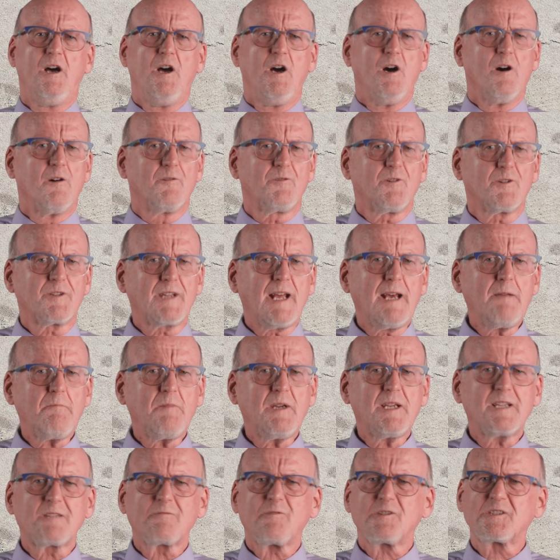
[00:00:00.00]
For them
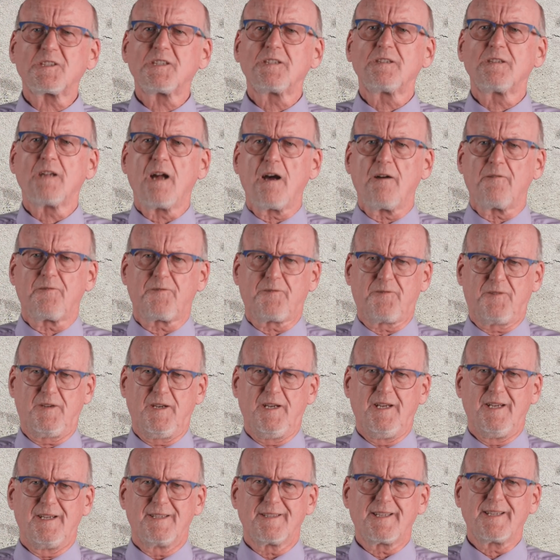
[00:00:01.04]
it was enough
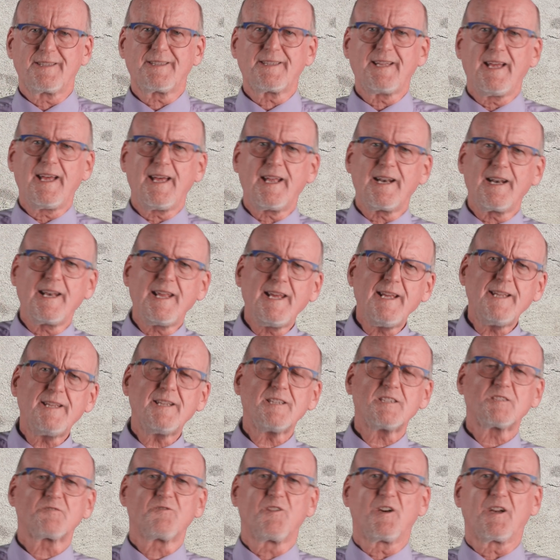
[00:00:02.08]
that their
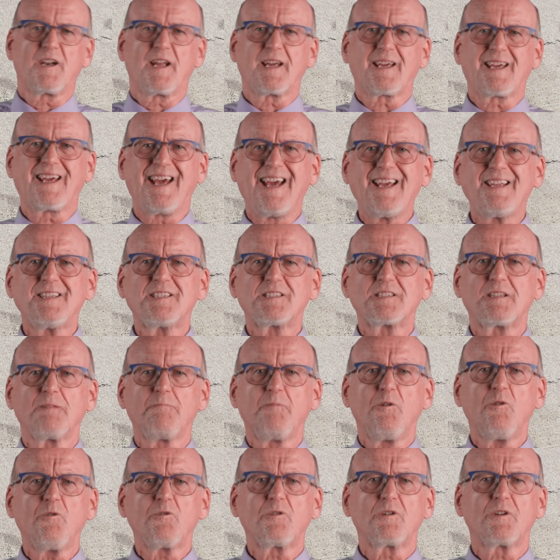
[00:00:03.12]
leaders were against the
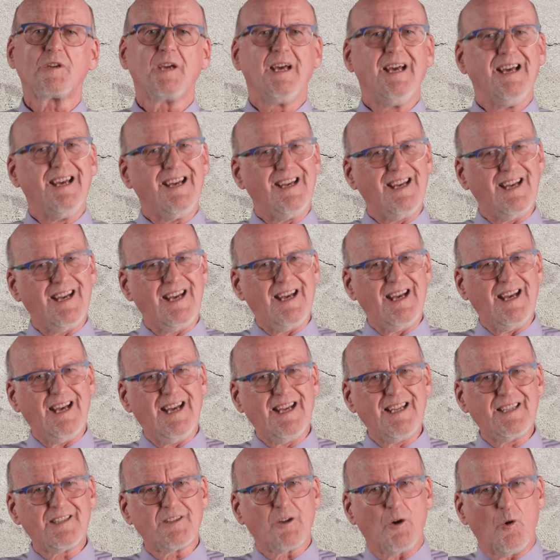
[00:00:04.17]
book
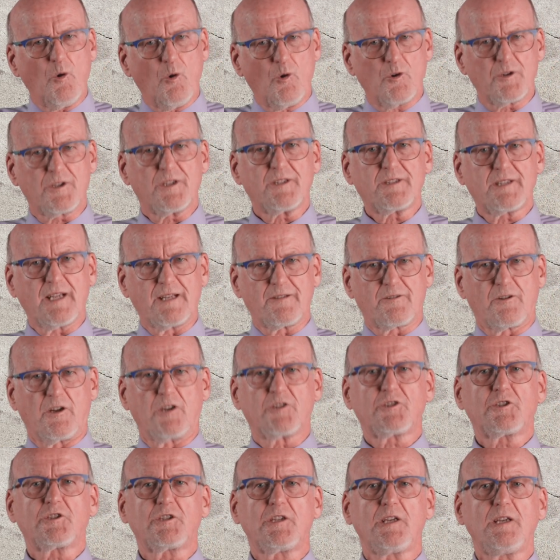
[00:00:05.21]
and ordered that
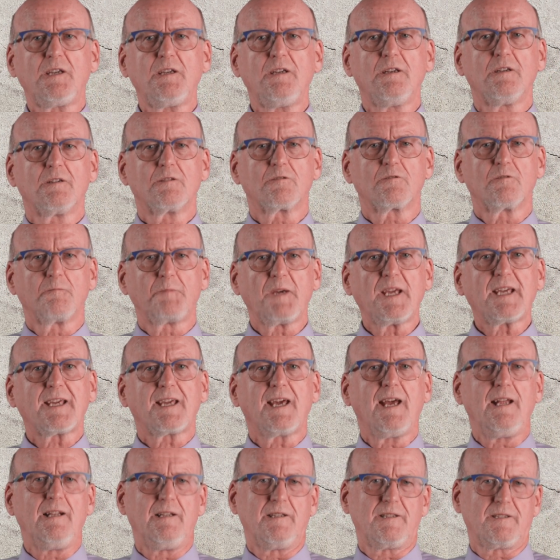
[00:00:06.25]
Rushdie to be
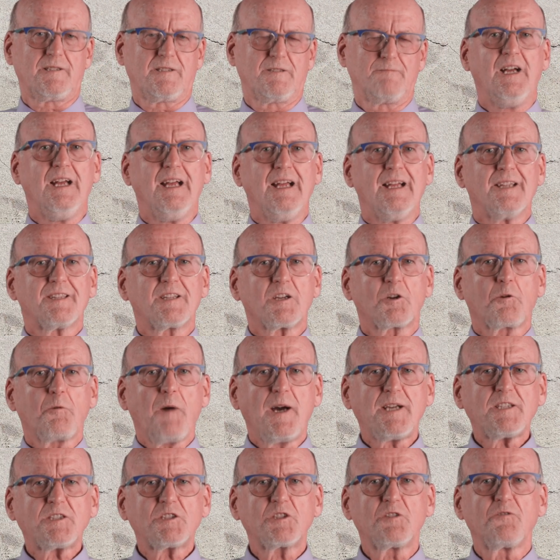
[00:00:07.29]
killed. The
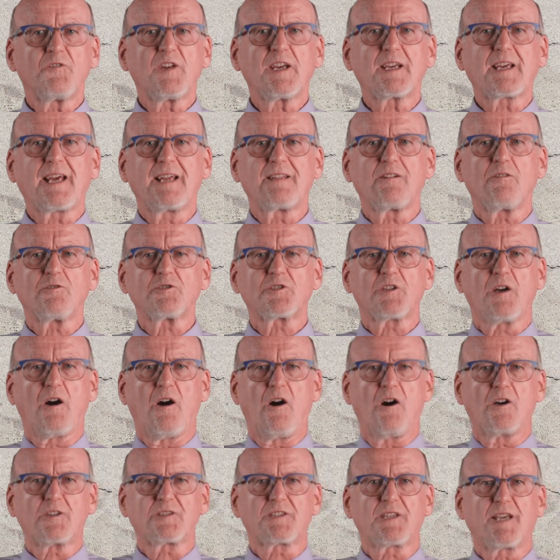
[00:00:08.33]
question we can also
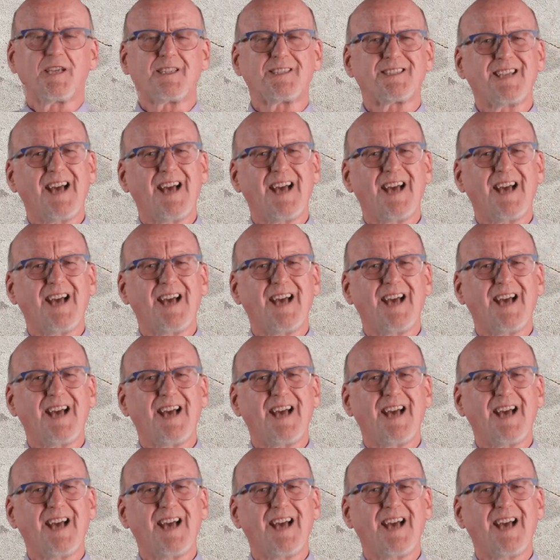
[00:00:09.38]
ask is,